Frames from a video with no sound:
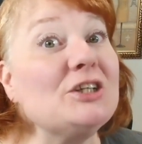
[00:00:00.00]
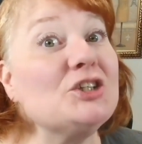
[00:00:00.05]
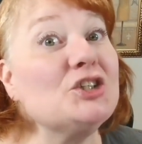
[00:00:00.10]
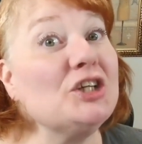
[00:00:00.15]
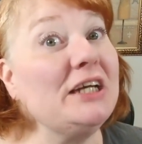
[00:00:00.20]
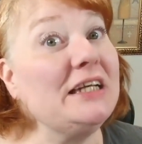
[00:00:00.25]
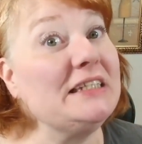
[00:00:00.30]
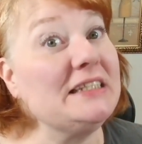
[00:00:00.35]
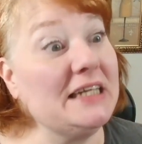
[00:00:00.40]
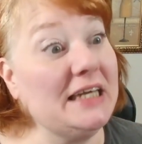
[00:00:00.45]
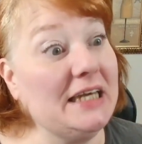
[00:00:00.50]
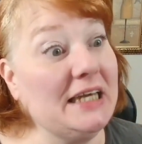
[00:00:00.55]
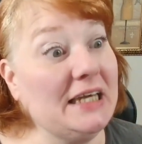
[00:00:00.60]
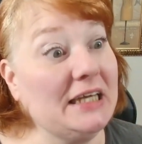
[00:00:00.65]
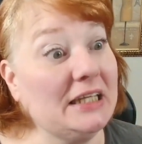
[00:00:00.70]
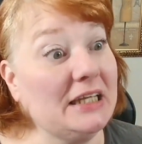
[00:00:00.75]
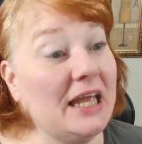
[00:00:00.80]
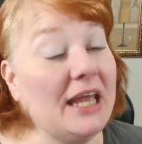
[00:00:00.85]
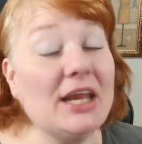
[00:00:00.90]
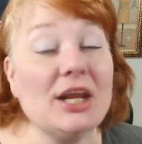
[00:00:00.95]
she
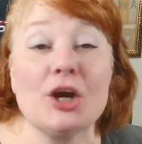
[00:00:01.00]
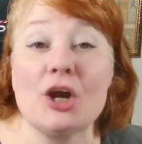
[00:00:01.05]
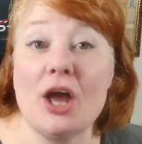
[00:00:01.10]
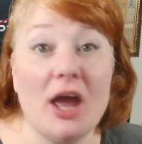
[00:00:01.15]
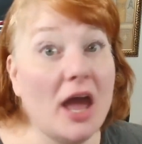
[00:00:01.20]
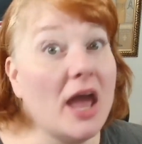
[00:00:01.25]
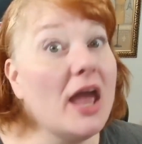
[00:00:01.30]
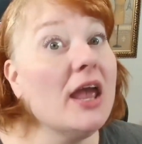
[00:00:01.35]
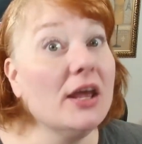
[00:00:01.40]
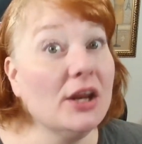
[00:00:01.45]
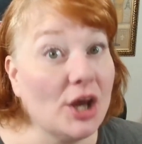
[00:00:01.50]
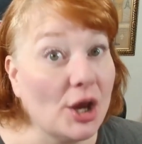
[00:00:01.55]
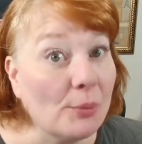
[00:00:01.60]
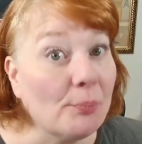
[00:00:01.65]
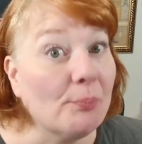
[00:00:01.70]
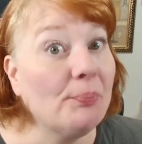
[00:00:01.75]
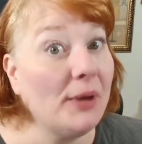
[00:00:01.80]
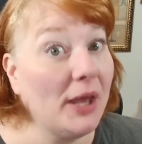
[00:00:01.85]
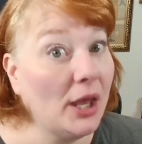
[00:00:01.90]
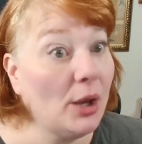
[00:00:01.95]
did, in a
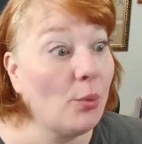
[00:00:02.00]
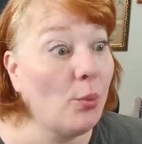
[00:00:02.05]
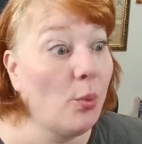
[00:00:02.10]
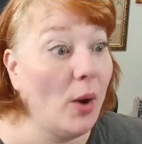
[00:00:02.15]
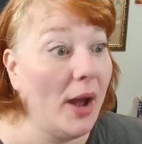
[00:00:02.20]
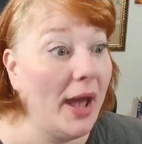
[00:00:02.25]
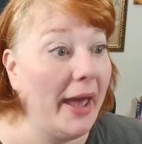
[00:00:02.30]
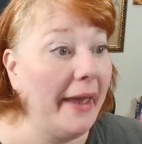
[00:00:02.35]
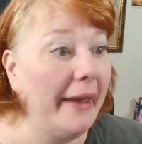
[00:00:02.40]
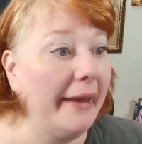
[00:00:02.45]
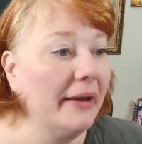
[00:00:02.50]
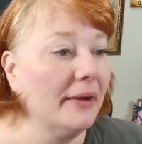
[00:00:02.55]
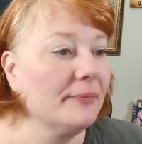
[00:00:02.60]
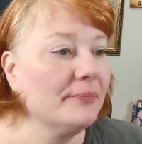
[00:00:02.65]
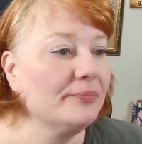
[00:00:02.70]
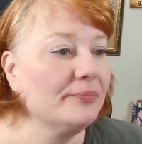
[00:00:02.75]
big way.